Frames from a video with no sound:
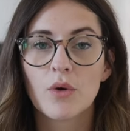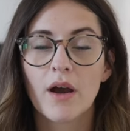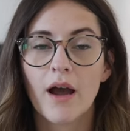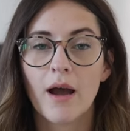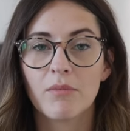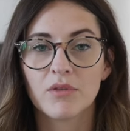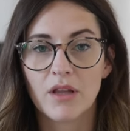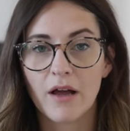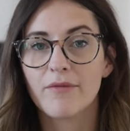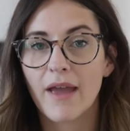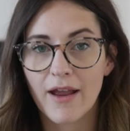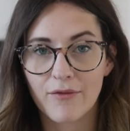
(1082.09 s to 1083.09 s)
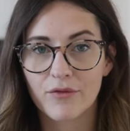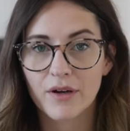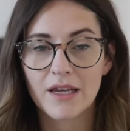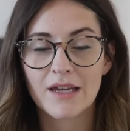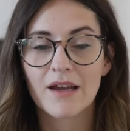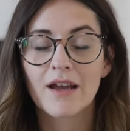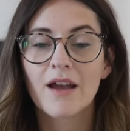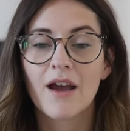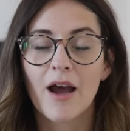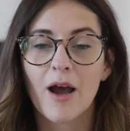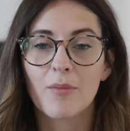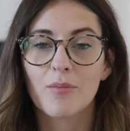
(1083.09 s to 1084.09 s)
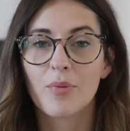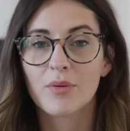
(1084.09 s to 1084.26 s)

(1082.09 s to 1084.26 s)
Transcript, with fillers: um, Lovevery um,